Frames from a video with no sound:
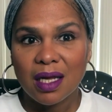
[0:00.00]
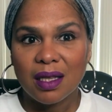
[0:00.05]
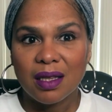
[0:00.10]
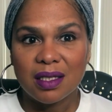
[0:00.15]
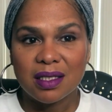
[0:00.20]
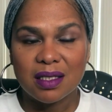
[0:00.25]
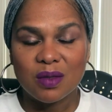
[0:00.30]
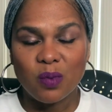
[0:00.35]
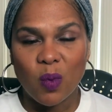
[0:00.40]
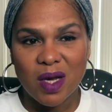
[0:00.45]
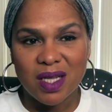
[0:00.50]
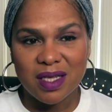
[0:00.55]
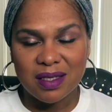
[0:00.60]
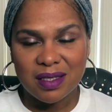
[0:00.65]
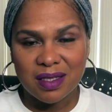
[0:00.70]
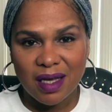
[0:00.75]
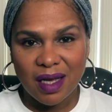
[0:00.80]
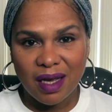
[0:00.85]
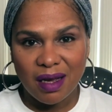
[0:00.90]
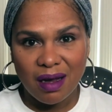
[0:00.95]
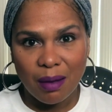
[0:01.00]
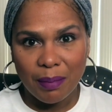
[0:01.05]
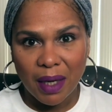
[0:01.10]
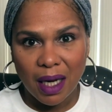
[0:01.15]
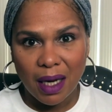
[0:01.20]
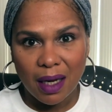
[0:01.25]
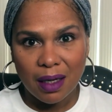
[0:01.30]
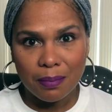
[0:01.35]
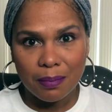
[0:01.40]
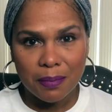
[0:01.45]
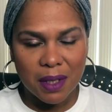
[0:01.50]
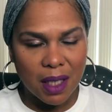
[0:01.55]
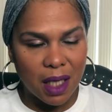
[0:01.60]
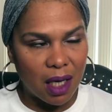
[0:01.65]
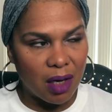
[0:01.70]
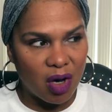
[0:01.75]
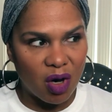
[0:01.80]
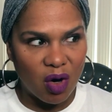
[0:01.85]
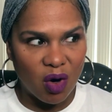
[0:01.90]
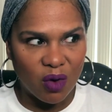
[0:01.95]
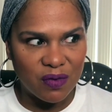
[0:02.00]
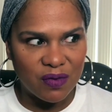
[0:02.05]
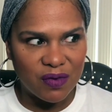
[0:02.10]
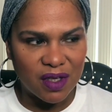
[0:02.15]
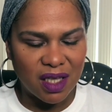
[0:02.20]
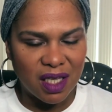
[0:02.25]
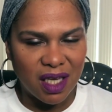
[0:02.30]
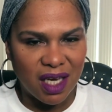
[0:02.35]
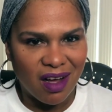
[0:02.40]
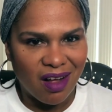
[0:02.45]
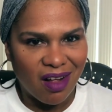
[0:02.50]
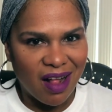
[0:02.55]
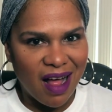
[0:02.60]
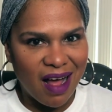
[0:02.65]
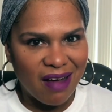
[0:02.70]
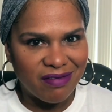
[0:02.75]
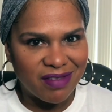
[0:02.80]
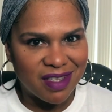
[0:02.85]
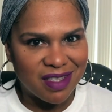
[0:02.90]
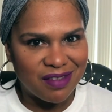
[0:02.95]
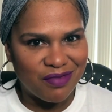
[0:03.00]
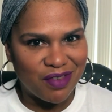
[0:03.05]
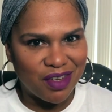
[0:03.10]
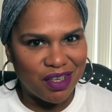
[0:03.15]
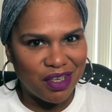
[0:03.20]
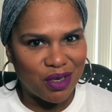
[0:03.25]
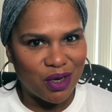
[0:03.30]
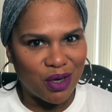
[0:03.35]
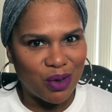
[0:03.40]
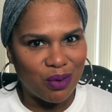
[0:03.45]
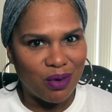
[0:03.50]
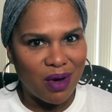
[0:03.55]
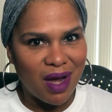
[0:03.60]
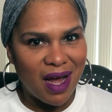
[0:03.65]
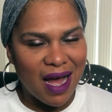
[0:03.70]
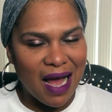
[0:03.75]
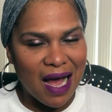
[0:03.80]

this Wednesday coming up. Hopefully I'll have this video